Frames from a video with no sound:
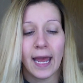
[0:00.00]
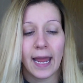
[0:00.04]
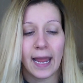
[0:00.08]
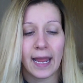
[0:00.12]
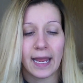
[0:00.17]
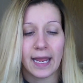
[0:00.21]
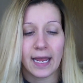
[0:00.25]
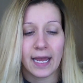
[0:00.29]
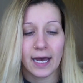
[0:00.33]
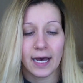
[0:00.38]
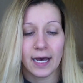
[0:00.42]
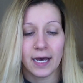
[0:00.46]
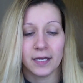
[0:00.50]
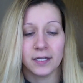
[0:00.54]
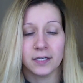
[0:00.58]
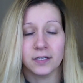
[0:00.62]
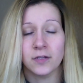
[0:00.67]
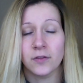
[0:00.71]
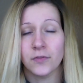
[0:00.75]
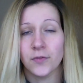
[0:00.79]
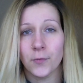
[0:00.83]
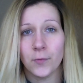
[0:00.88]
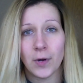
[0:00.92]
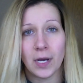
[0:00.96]
And
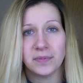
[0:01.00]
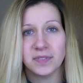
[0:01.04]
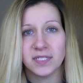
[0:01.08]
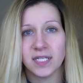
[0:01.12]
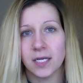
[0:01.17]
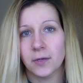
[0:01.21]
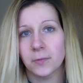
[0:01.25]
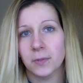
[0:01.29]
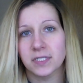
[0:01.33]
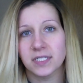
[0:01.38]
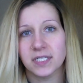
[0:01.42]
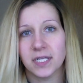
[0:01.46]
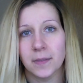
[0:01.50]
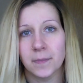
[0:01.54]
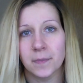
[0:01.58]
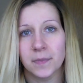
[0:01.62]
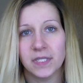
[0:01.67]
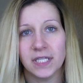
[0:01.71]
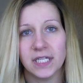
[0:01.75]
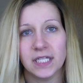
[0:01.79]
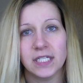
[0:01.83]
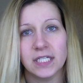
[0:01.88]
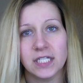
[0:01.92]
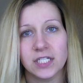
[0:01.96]
the website was
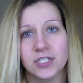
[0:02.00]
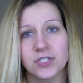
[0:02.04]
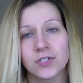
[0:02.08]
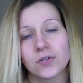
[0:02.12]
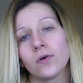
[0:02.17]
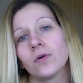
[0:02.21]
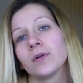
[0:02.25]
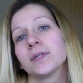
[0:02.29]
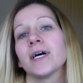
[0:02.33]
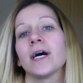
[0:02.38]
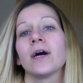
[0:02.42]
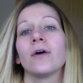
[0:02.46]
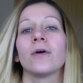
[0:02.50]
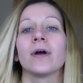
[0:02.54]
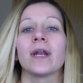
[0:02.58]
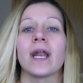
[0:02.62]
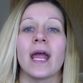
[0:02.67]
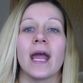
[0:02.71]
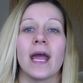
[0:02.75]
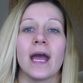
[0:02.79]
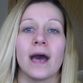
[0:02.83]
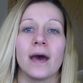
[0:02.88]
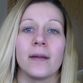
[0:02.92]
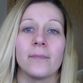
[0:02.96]
completely sold out,
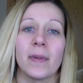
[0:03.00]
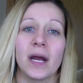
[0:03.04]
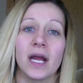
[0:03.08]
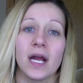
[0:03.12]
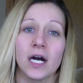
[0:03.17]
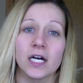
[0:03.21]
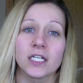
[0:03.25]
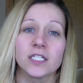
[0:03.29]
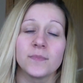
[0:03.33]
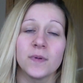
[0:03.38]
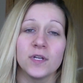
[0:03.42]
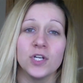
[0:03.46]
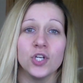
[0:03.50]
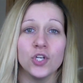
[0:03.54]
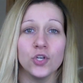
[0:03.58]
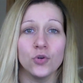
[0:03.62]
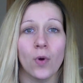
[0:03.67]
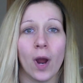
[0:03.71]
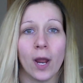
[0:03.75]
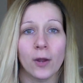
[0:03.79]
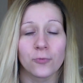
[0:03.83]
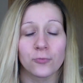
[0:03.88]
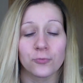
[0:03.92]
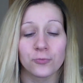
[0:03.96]
and my husband knew
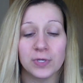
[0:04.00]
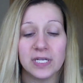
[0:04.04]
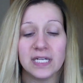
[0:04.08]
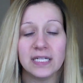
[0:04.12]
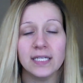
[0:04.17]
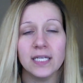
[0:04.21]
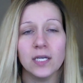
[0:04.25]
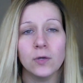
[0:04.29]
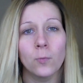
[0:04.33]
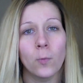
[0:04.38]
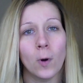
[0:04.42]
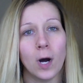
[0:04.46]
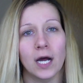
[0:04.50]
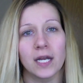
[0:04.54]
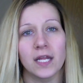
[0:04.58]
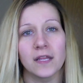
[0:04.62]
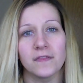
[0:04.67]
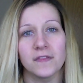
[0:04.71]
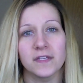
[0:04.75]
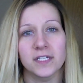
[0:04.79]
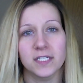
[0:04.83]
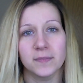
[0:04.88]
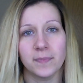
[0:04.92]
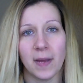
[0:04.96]
I really wanted
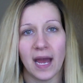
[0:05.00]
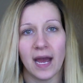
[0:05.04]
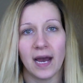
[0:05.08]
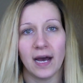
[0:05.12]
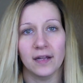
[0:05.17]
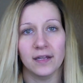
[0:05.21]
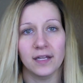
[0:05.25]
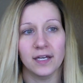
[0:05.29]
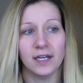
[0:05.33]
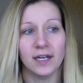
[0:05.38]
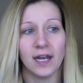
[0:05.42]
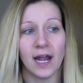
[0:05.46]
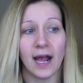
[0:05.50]
this palette.